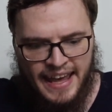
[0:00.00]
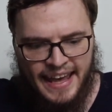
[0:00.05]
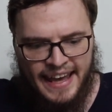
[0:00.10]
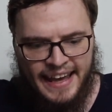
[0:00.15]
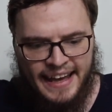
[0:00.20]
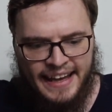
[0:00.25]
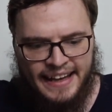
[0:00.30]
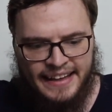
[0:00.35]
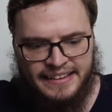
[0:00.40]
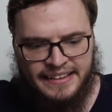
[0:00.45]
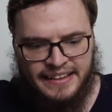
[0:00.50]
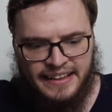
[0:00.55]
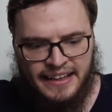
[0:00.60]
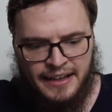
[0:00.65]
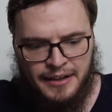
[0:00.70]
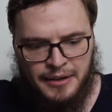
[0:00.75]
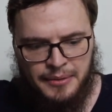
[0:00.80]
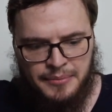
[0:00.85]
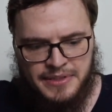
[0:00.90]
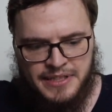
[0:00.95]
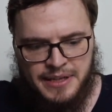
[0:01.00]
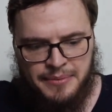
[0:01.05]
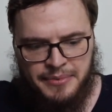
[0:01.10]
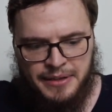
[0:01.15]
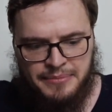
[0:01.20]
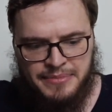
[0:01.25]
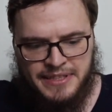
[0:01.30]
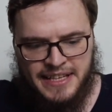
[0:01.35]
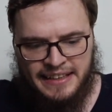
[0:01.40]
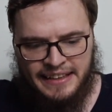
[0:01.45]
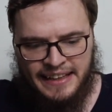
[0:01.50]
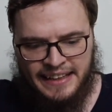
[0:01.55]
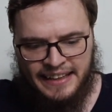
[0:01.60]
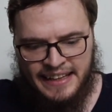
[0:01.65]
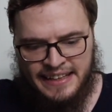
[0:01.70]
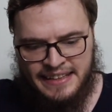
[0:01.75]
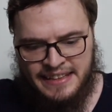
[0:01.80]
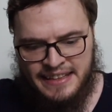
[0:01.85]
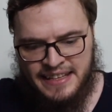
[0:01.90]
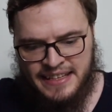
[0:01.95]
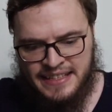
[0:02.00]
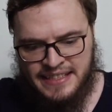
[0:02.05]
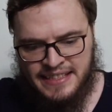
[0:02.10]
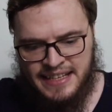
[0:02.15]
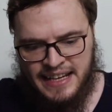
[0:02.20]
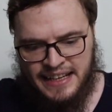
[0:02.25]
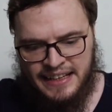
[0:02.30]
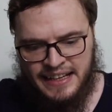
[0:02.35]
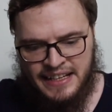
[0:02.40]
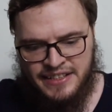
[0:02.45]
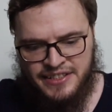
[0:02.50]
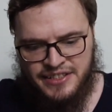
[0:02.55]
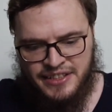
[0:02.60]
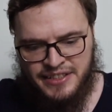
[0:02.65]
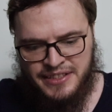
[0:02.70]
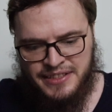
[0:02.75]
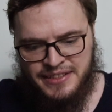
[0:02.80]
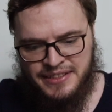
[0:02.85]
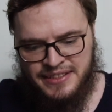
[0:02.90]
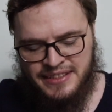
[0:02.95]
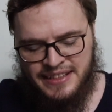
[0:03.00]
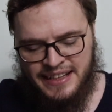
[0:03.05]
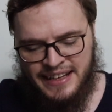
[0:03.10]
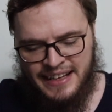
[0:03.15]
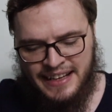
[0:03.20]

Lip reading: And some of them say, like, in this day and age, it's